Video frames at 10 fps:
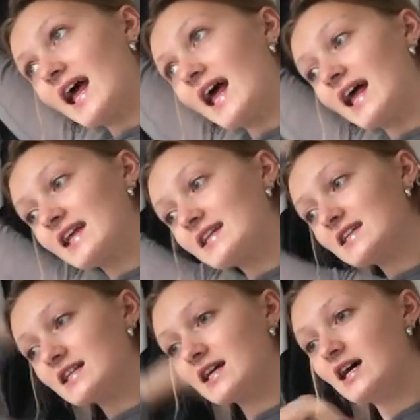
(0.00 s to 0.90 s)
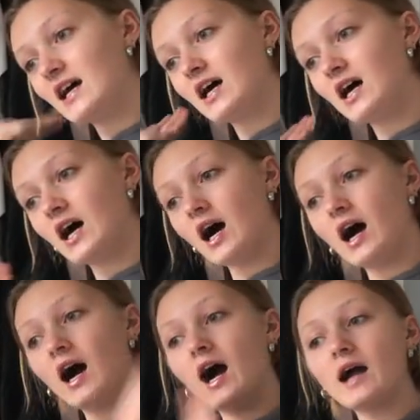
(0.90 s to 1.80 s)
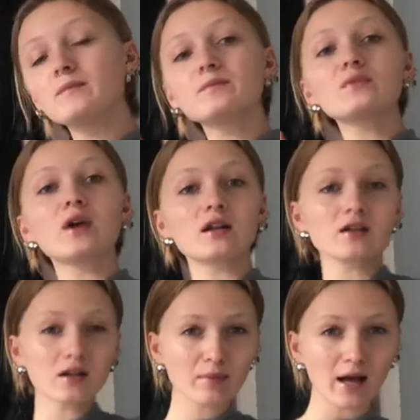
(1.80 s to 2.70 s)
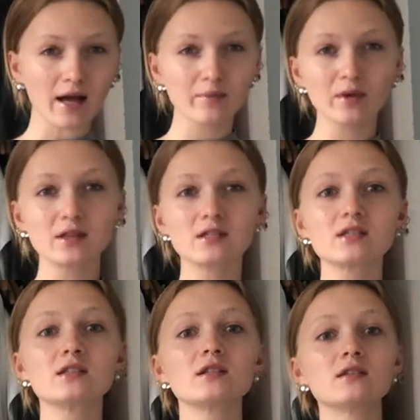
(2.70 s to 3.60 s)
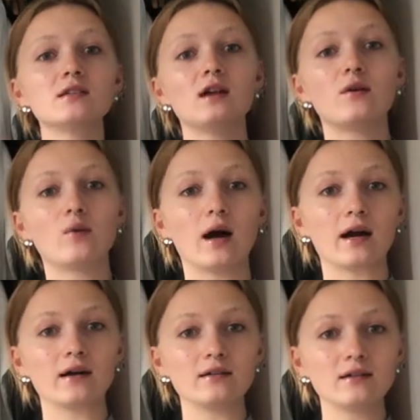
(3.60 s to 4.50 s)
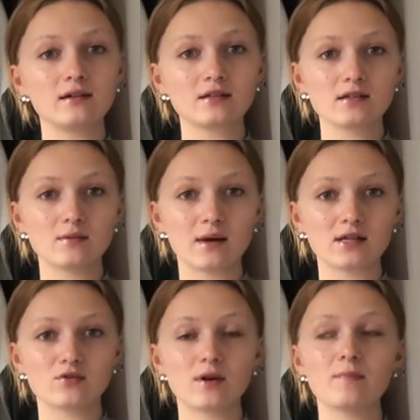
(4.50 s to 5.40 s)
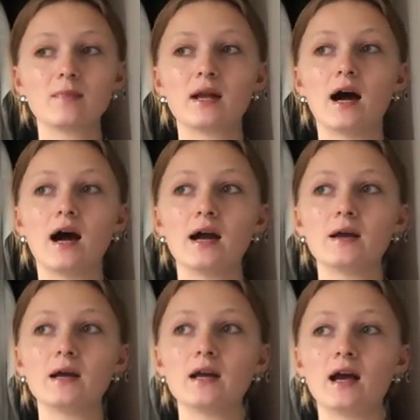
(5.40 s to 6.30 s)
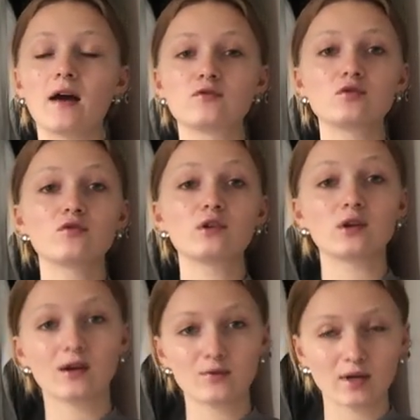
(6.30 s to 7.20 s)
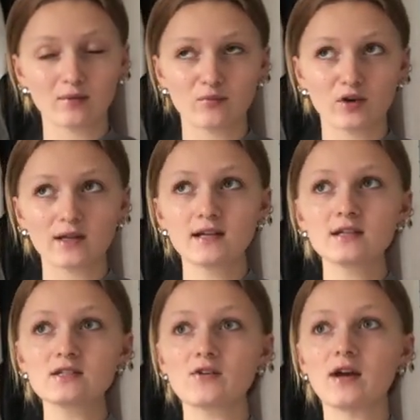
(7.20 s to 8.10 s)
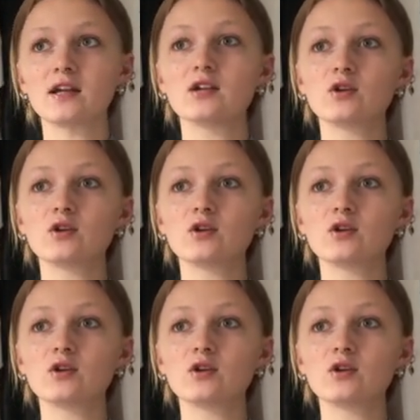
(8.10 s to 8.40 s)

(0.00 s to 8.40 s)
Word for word: and I'm not gonna pack because it's still a while until my trip, but I have to figure out what I'm bringing so I can